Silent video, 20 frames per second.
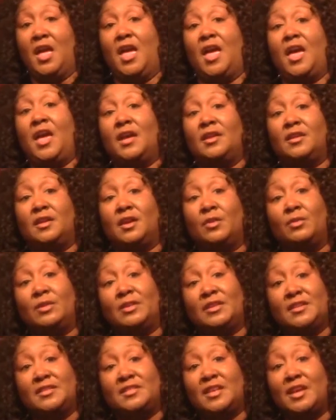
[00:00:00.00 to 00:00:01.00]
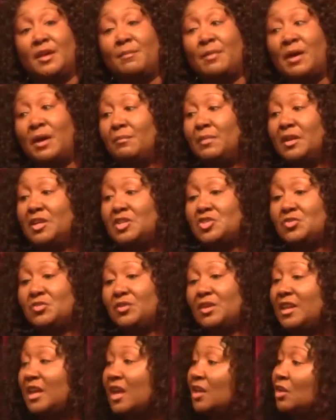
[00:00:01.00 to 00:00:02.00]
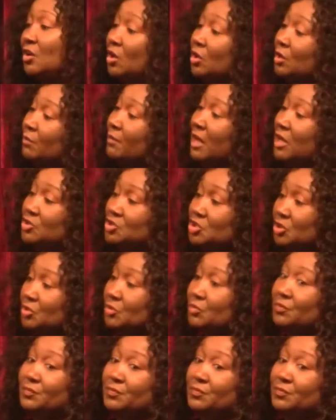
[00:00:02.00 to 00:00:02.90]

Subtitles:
And what they say about ministry, it ain't all about you.